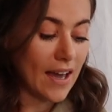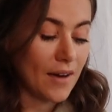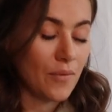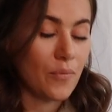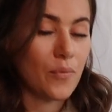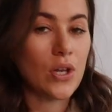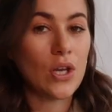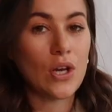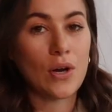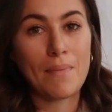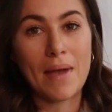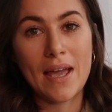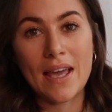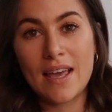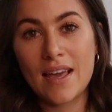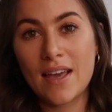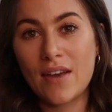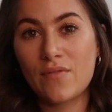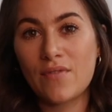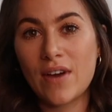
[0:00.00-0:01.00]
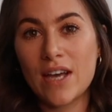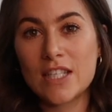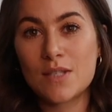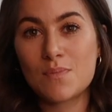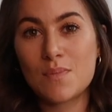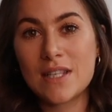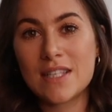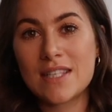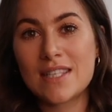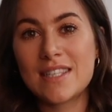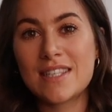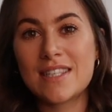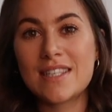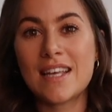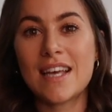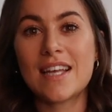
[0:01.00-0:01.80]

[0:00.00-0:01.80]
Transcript: and when you're making investments,